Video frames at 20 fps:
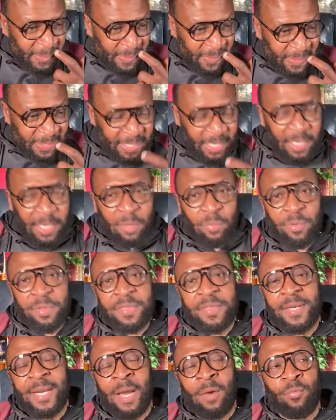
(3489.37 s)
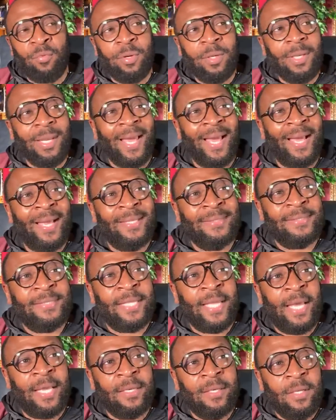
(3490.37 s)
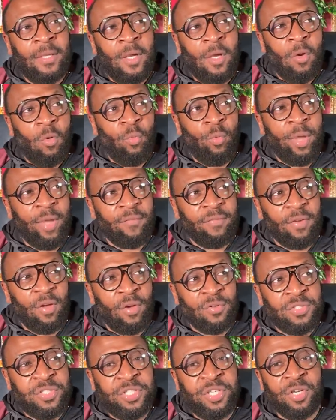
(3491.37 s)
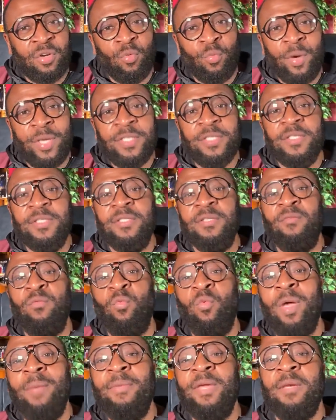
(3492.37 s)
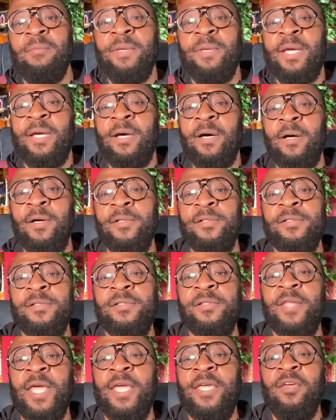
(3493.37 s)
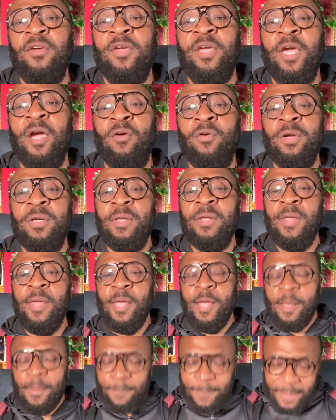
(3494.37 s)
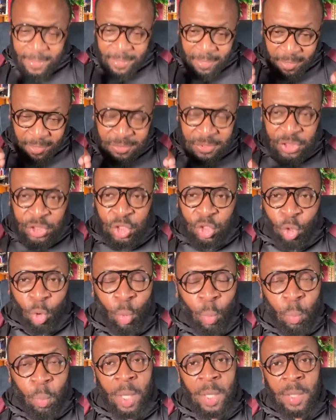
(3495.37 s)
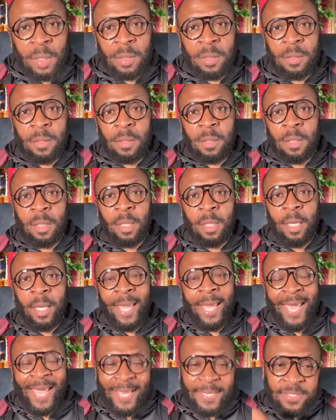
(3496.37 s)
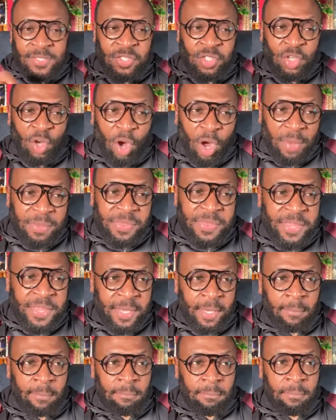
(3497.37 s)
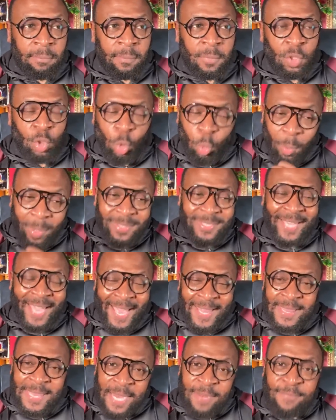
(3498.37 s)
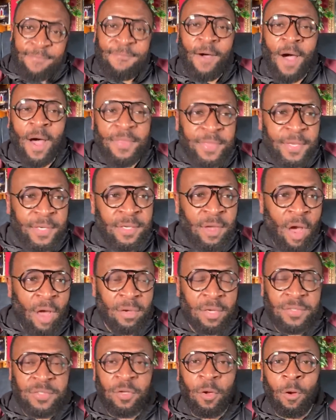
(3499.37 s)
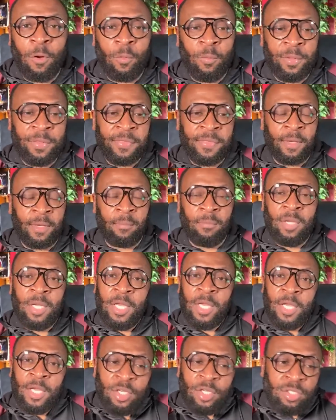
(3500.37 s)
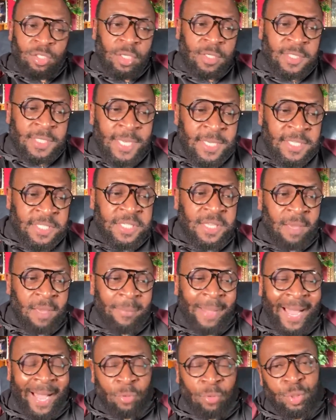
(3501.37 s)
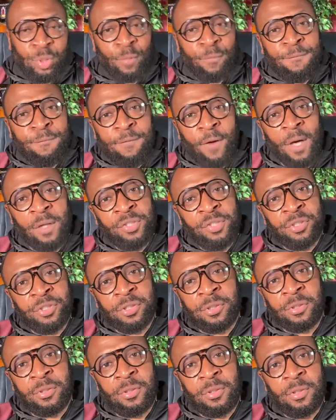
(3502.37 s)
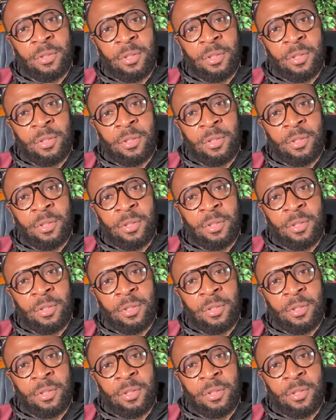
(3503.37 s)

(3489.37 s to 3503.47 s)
dealing with it, I realized that we have lost generations of women because, thank you, Karen, because no one has taught them, no one's had that father-daughter talk with them to teach them how to function